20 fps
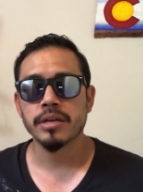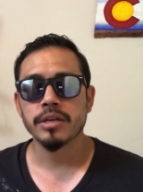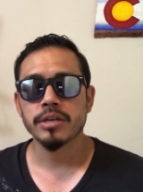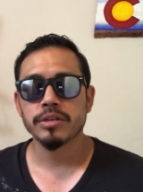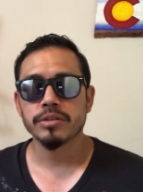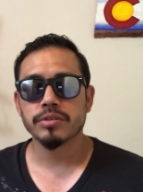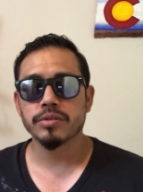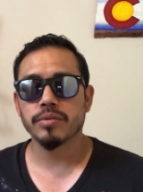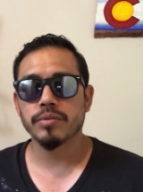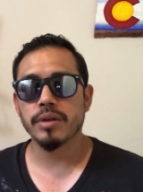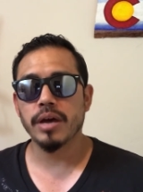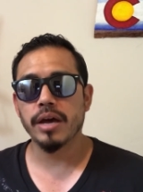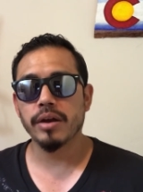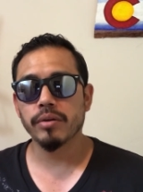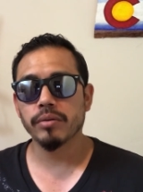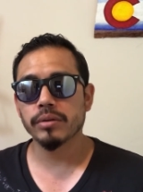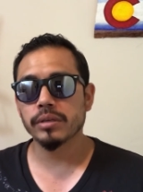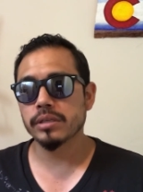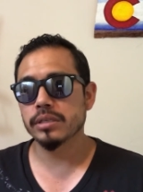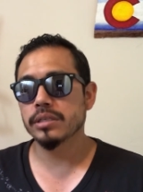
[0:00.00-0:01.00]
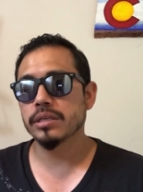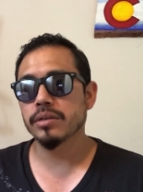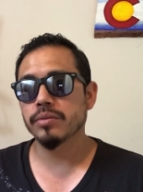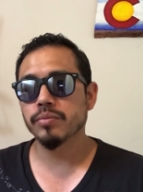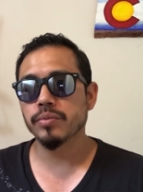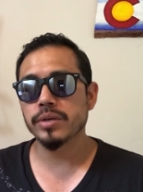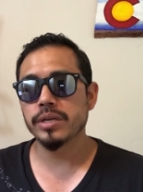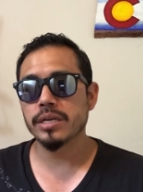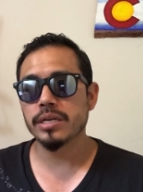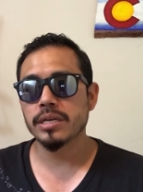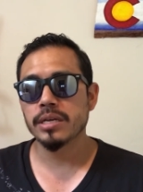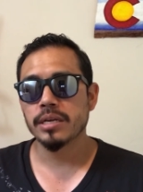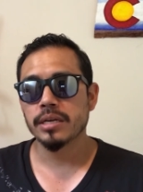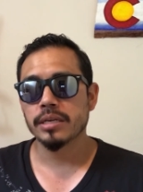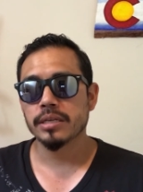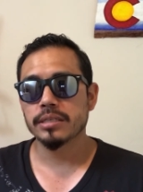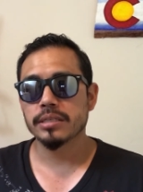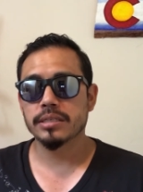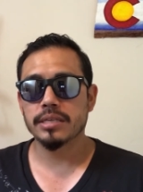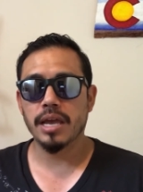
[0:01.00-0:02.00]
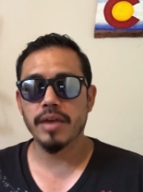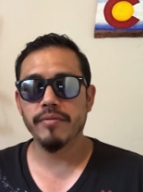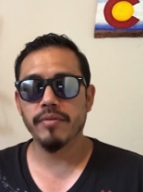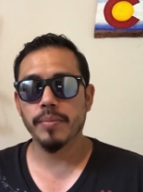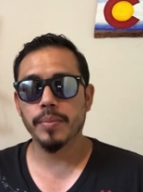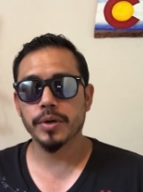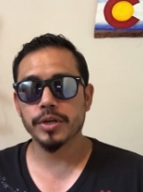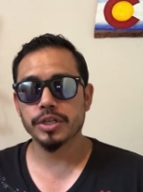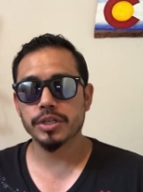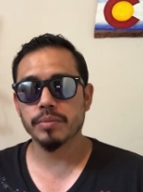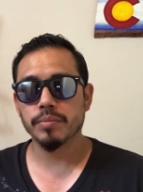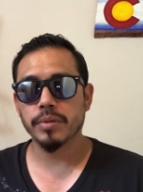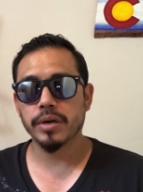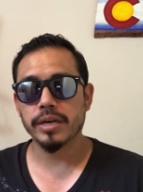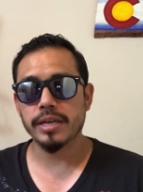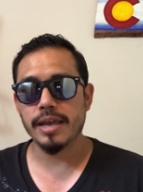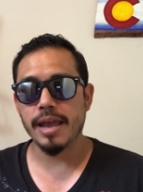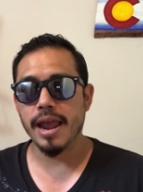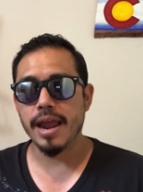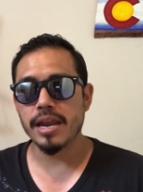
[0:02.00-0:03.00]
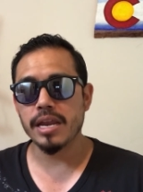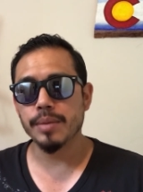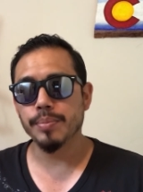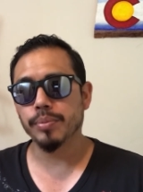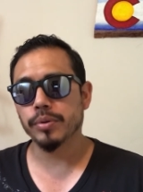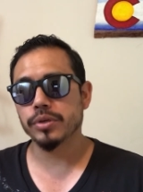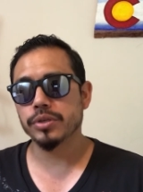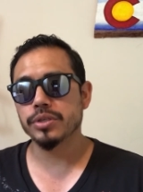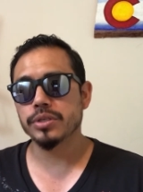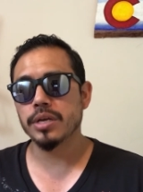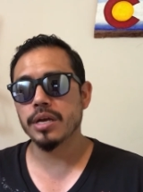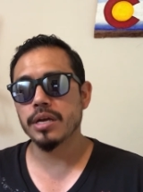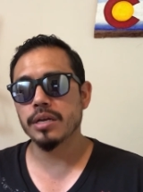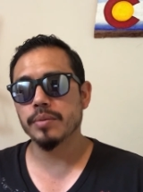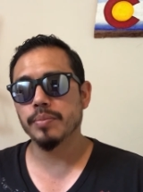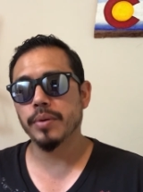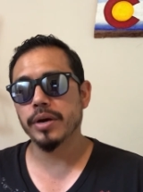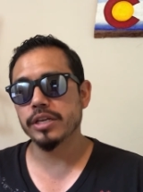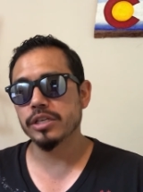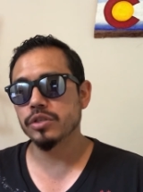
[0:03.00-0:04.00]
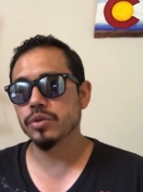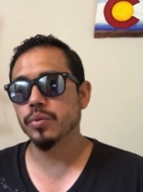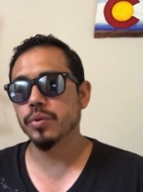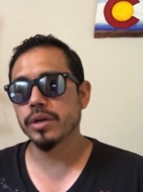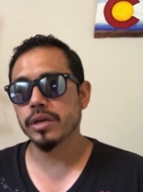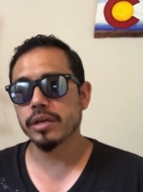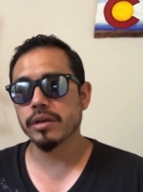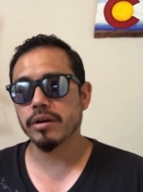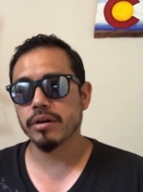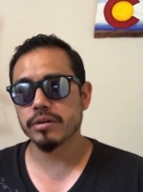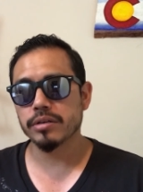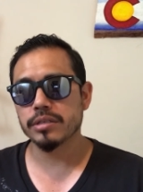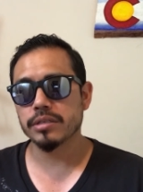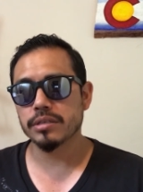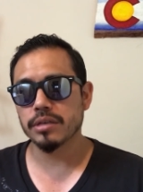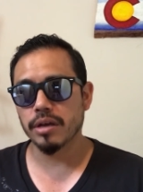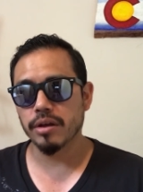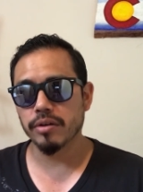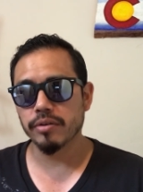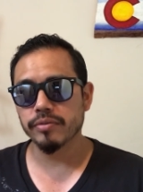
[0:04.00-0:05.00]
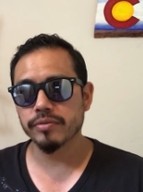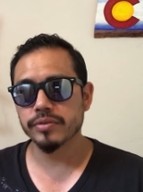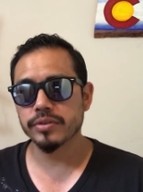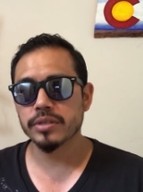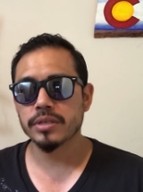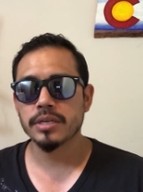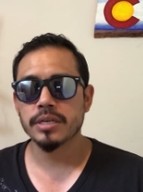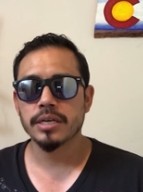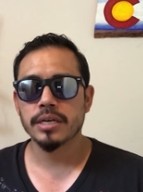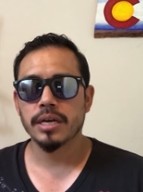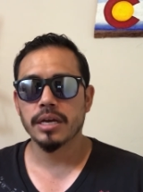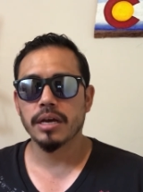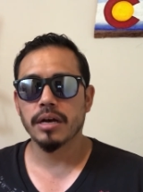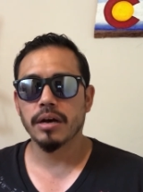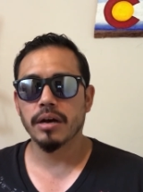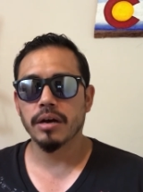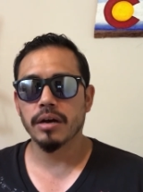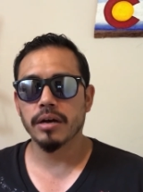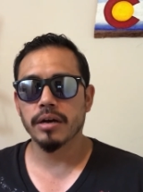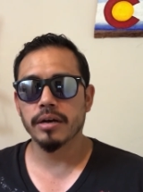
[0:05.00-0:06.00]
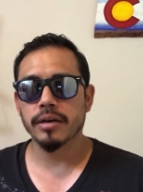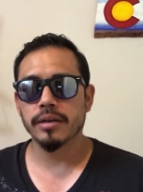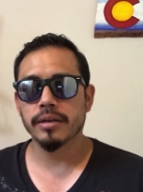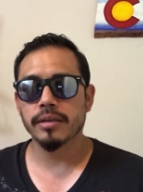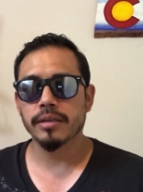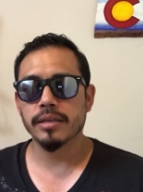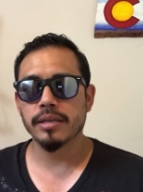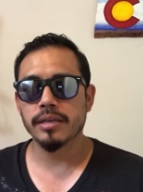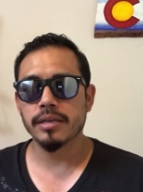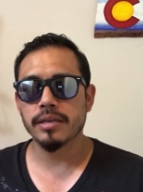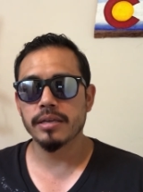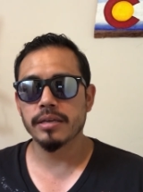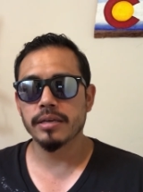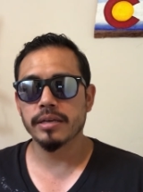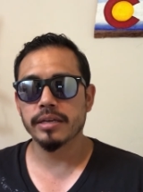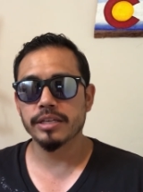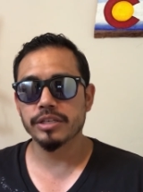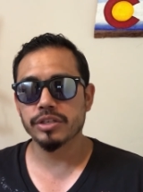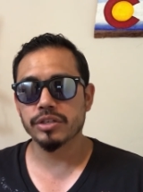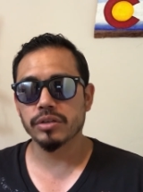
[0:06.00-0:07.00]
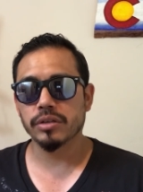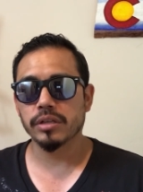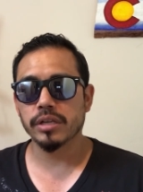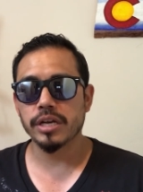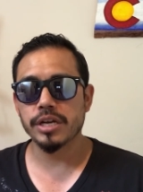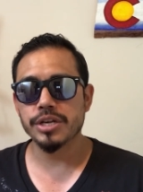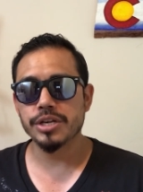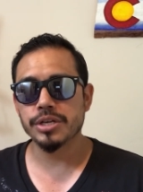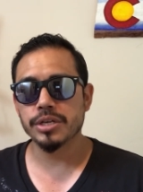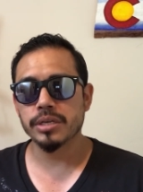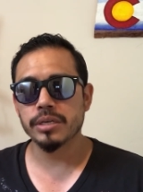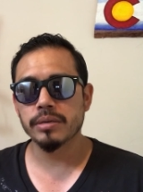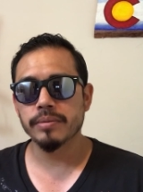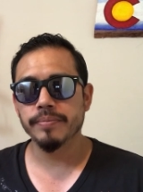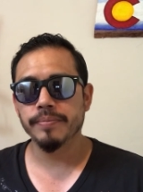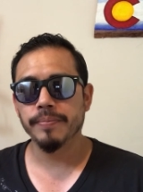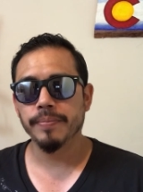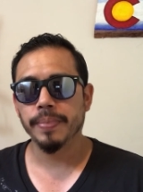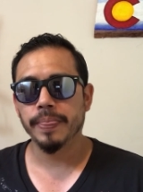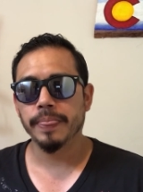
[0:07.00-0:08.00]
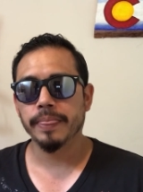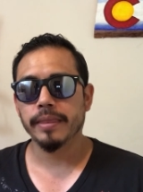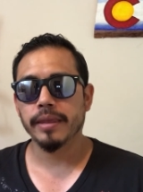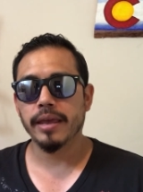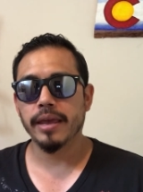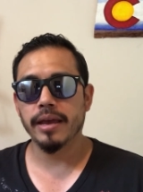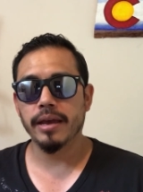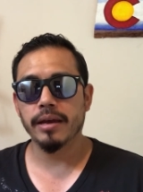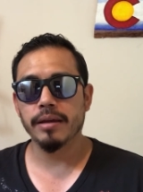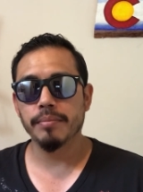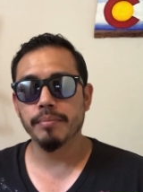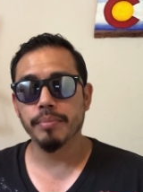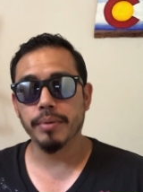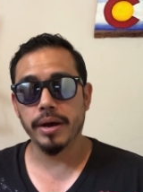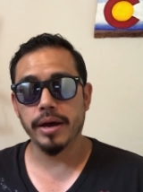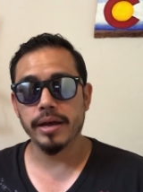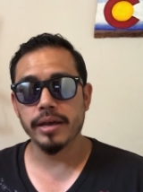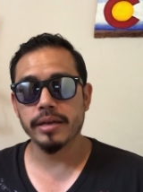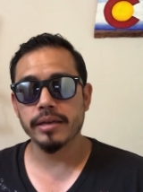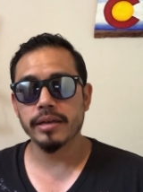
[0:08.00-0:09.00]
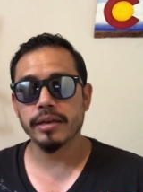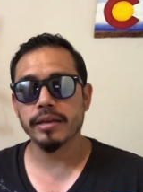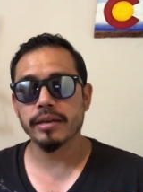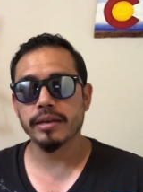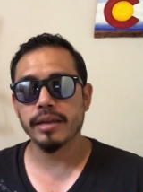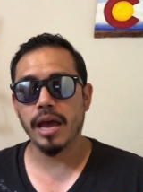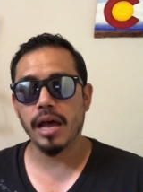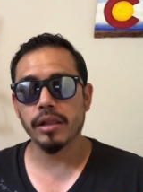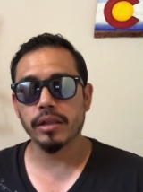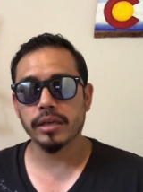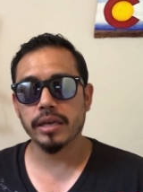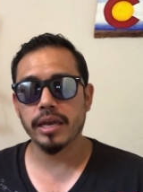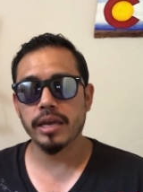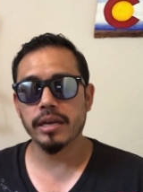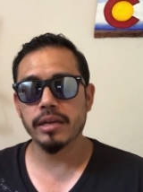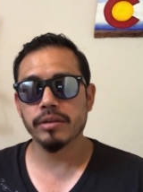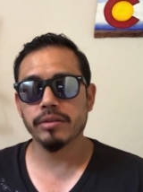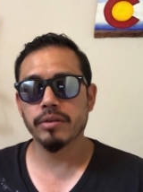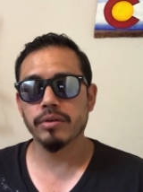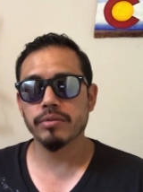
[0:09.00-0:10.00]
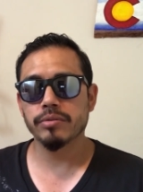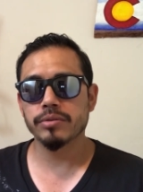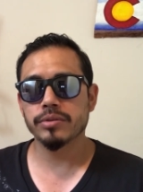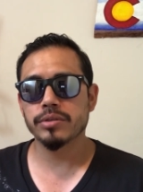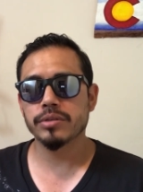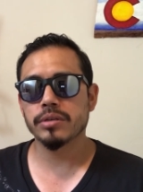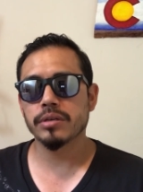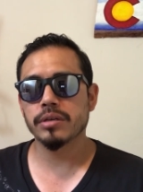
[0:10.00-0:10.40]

So not only did we save a bunch of money, 80%, by doing it ourselves on the installation and buying it and allocating those